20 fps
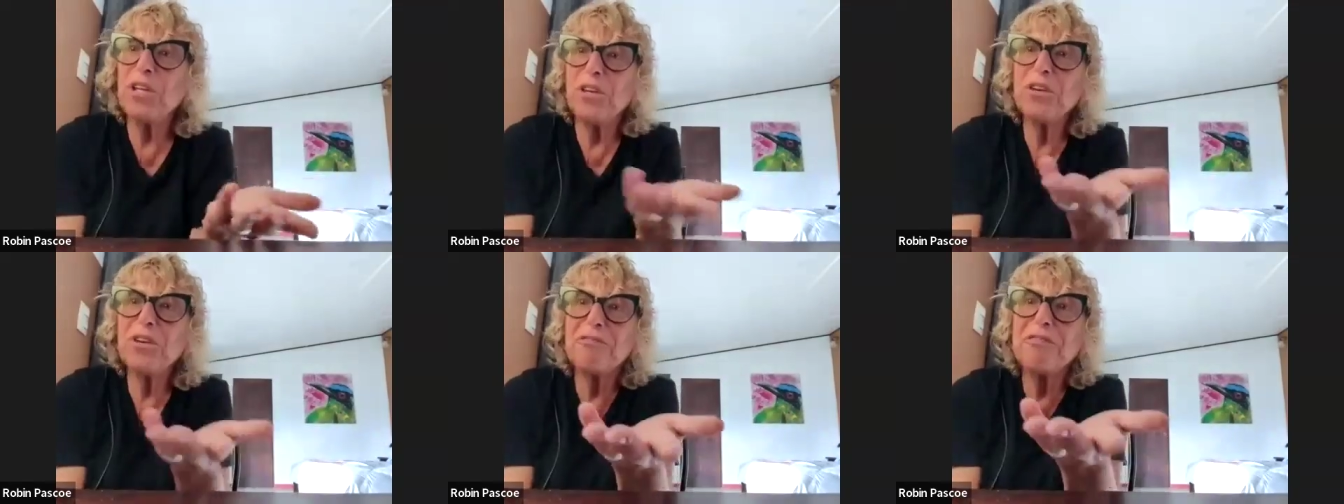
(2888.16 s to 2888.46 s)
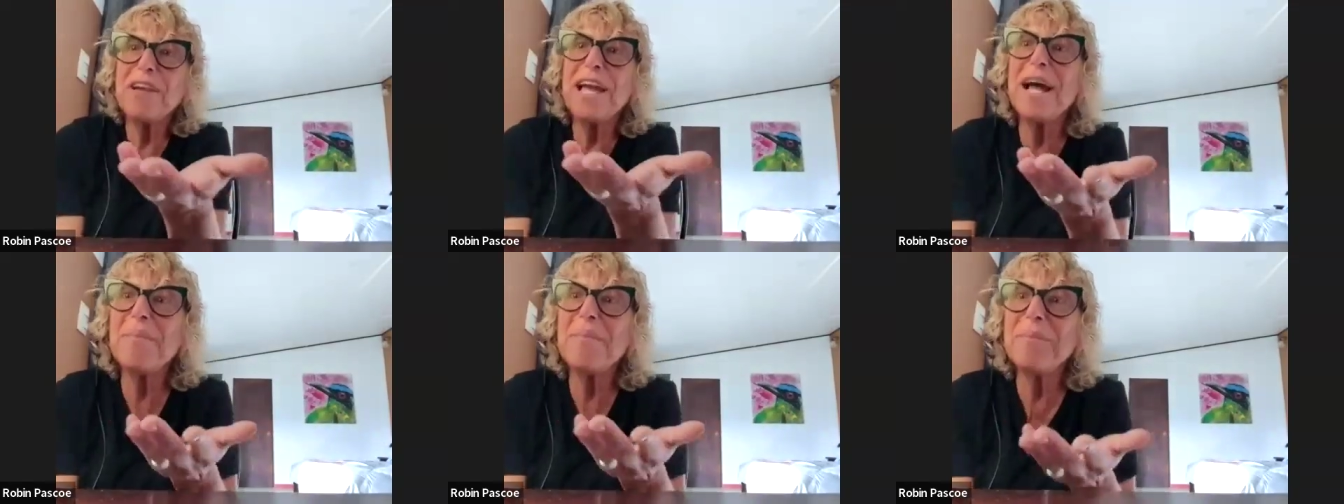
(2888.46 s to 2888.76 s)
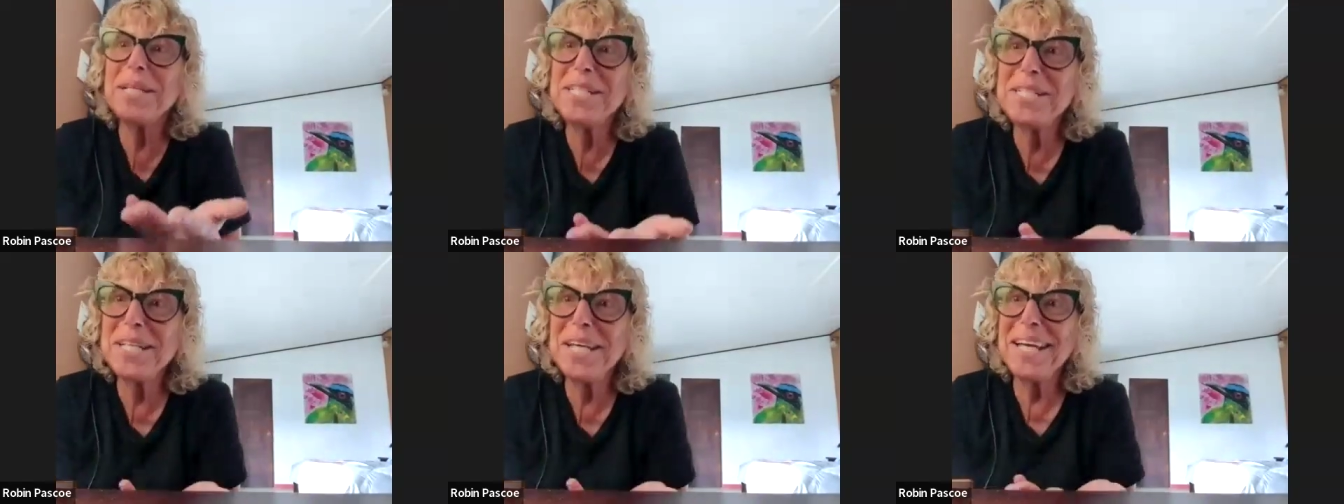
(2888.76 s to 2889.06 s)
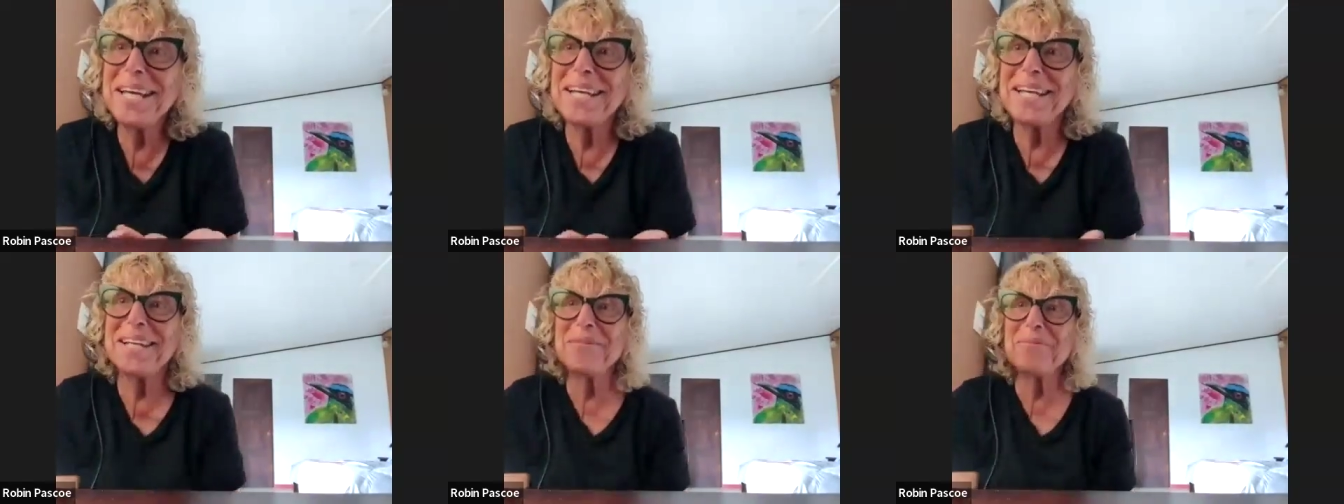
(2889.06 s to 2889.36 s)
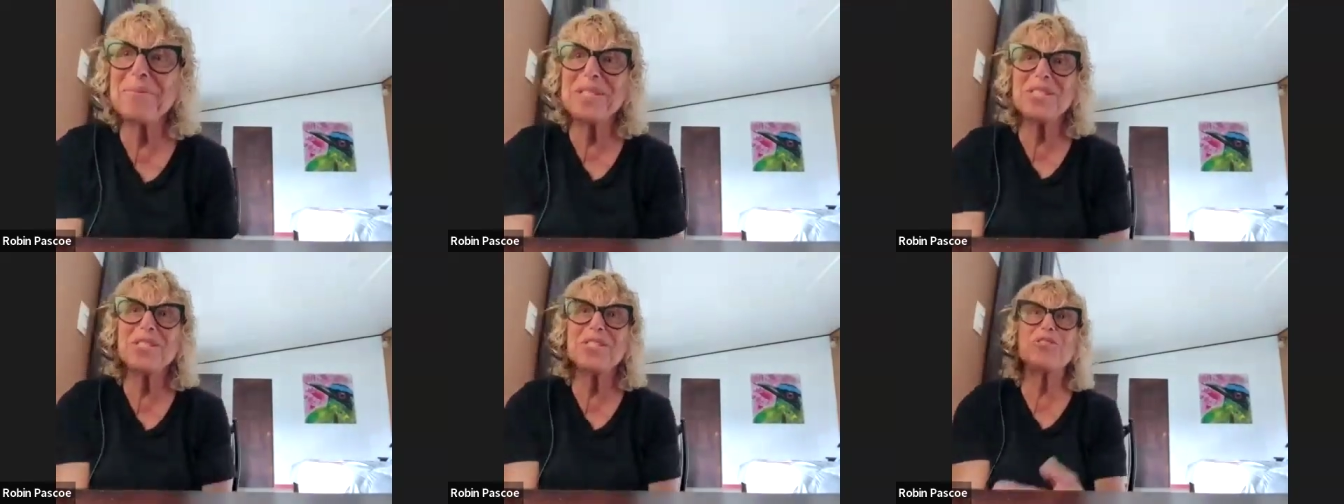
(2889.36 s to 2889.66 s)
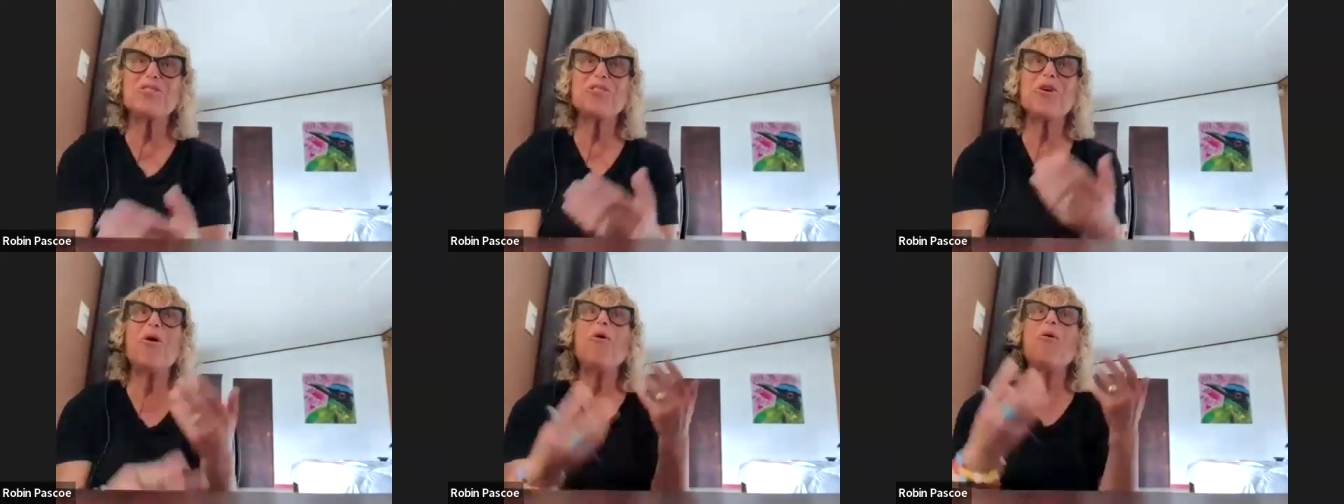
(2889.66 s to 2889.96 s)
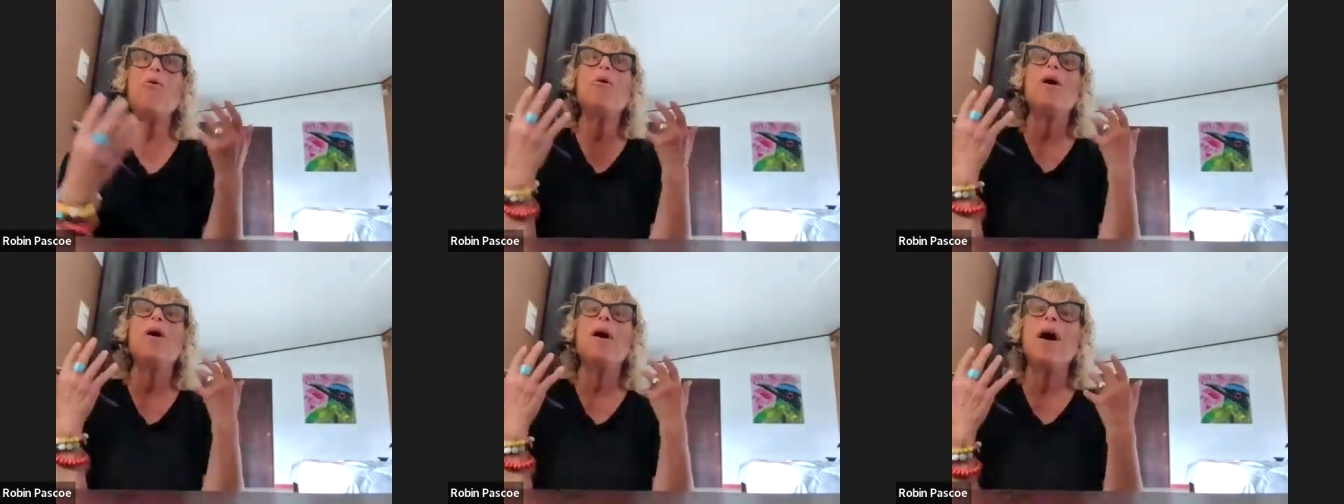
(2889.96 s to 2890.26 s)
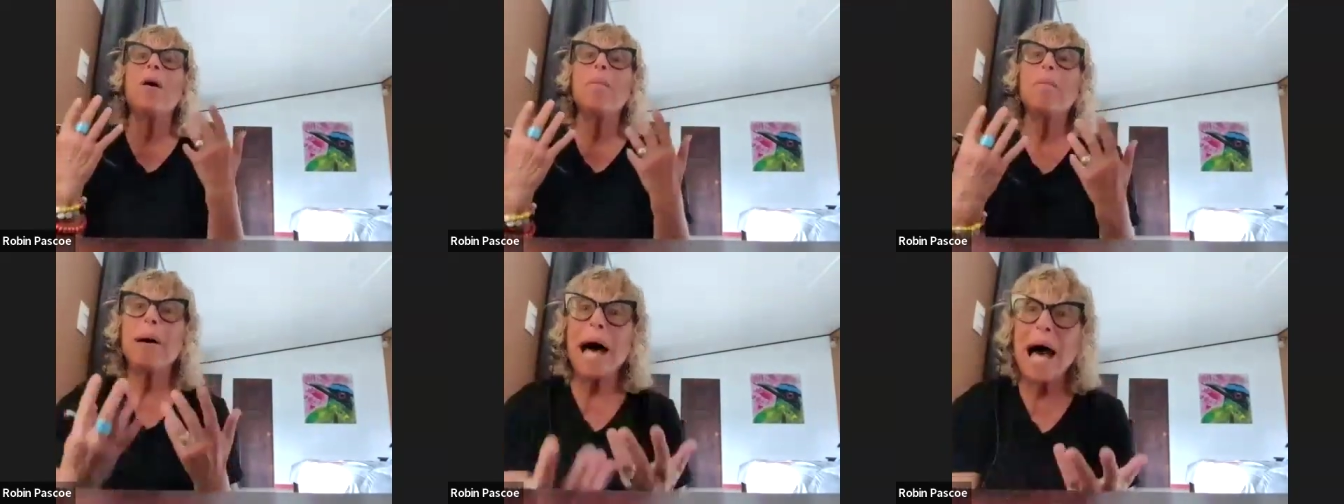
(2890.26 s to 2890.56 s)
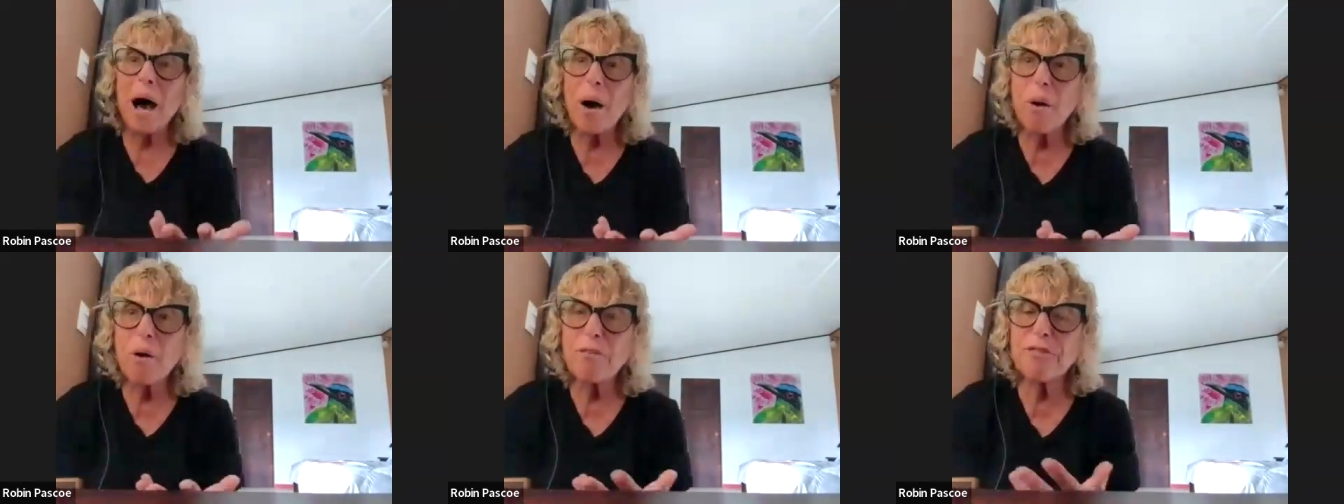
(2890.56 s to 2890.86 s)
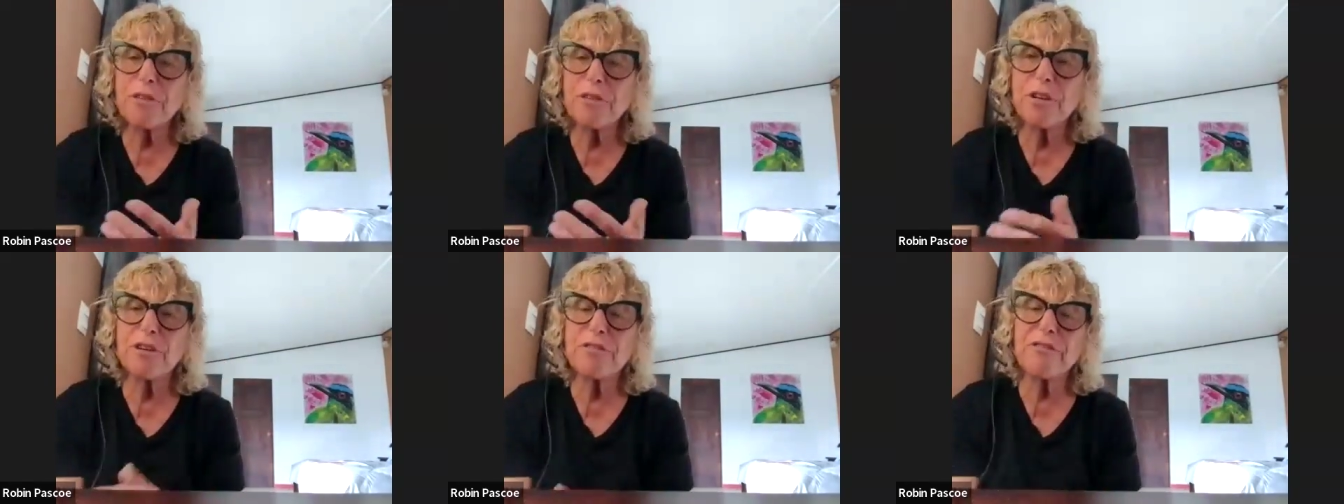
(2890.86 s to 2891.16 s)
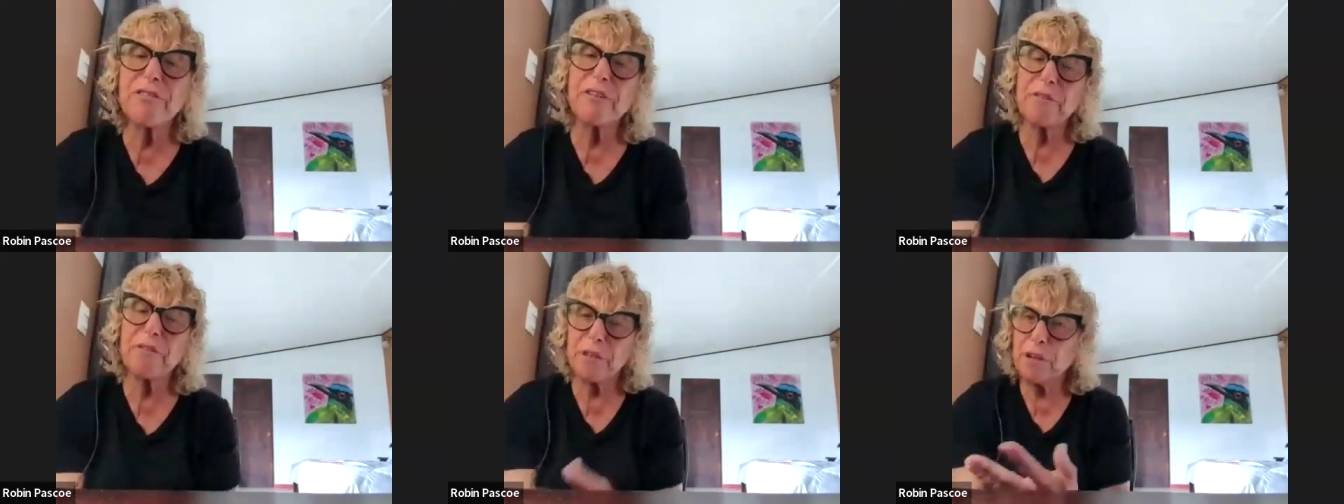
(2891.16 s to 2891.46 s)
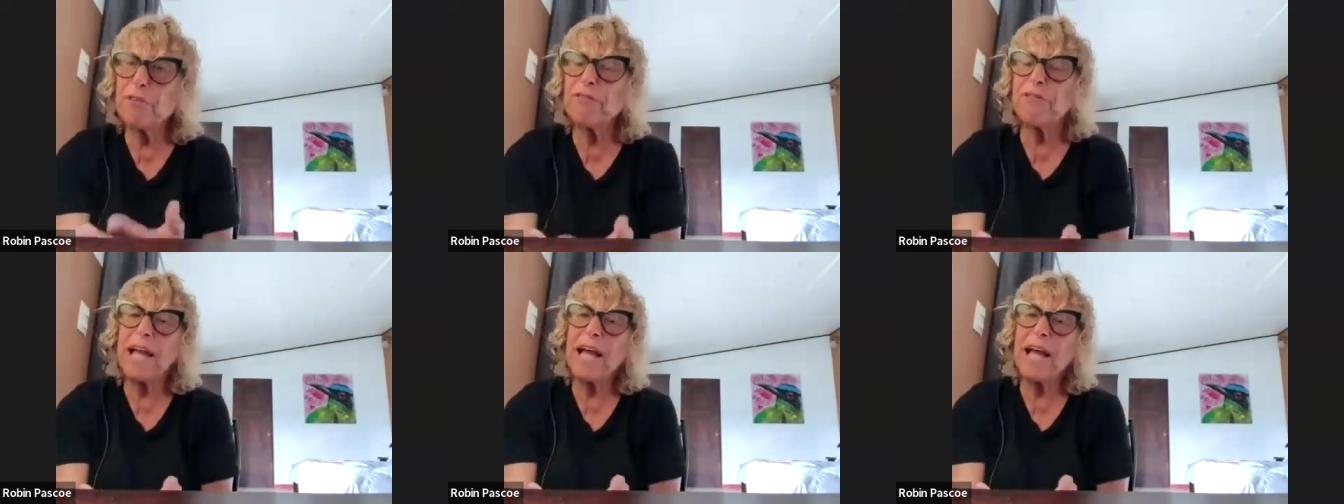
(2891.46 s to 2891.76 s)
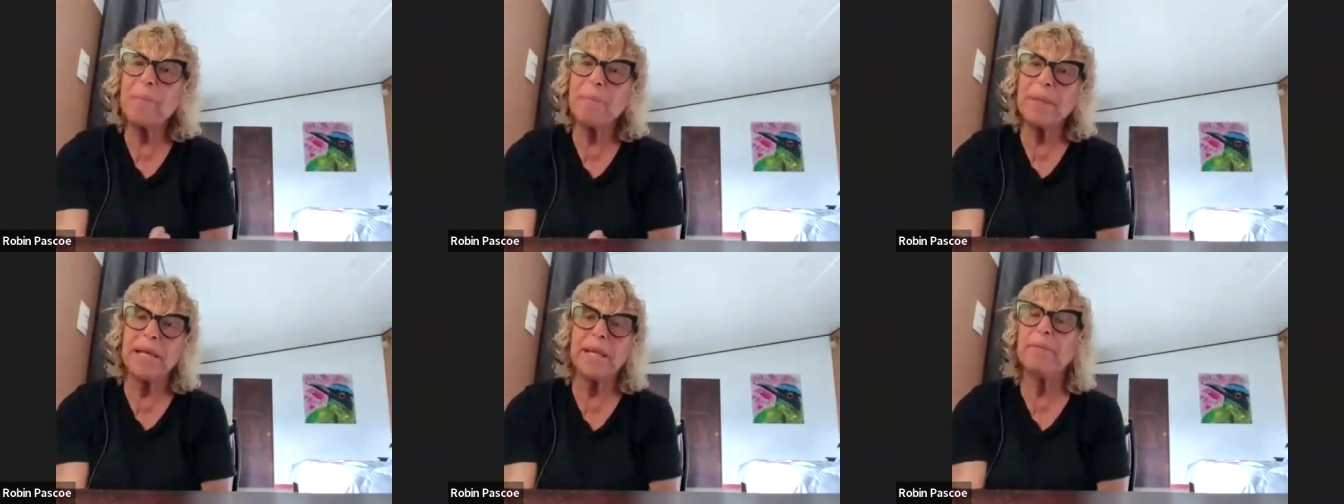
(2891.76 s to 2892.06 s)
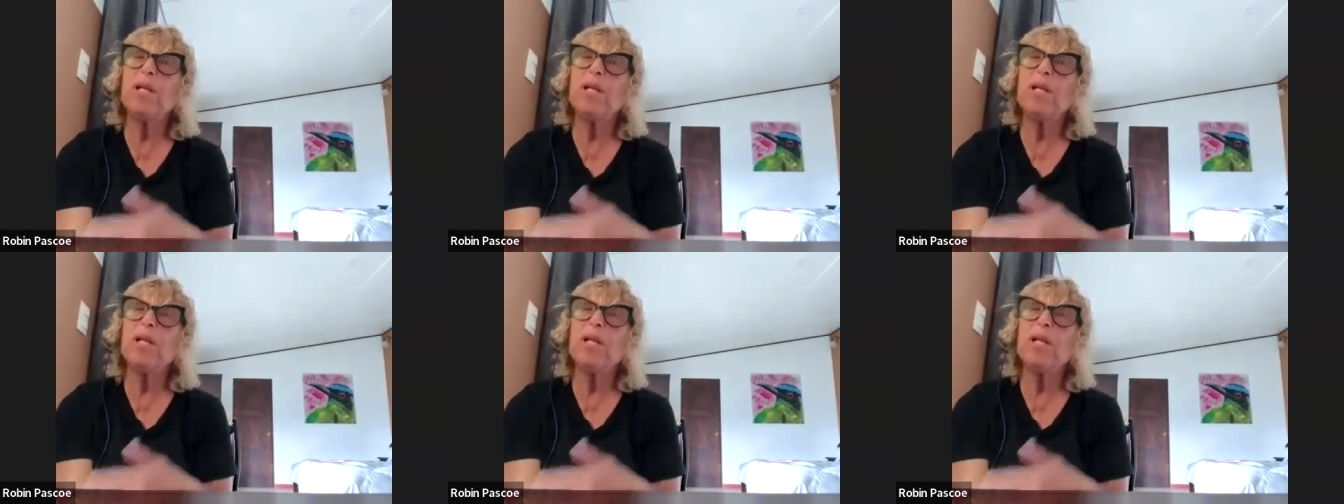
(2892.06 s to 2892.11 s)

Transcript: your family did. It was so powerful for your family.